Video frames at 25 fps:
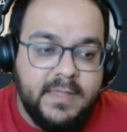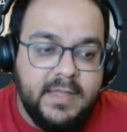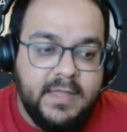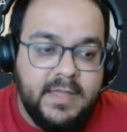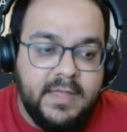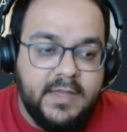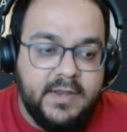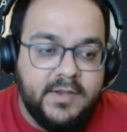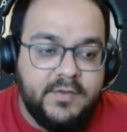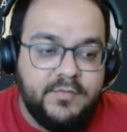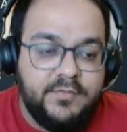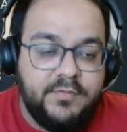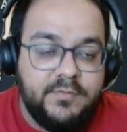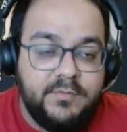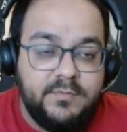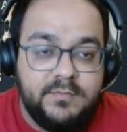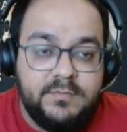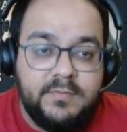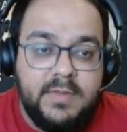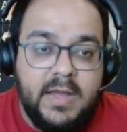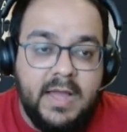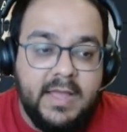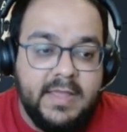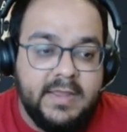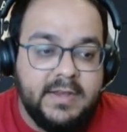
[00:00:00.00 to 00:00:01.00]
and
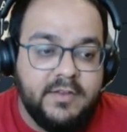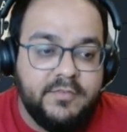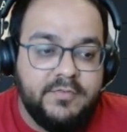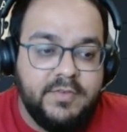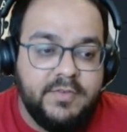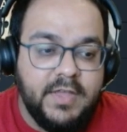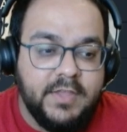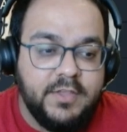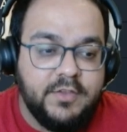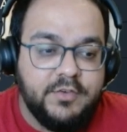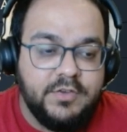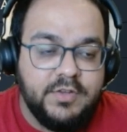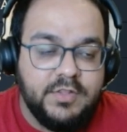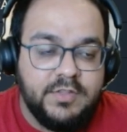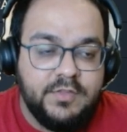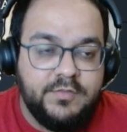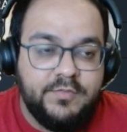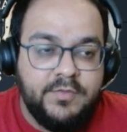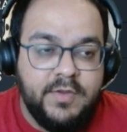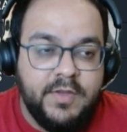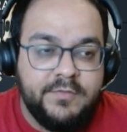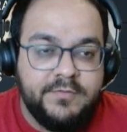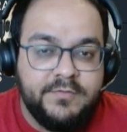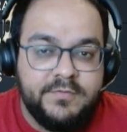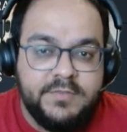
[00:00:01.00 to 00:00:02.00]
high enough accuracy,
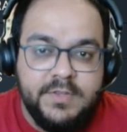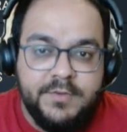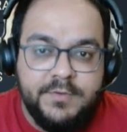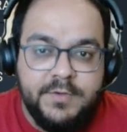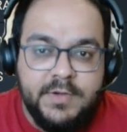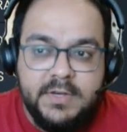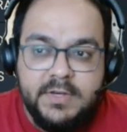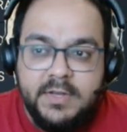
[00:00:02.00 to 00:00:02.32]
578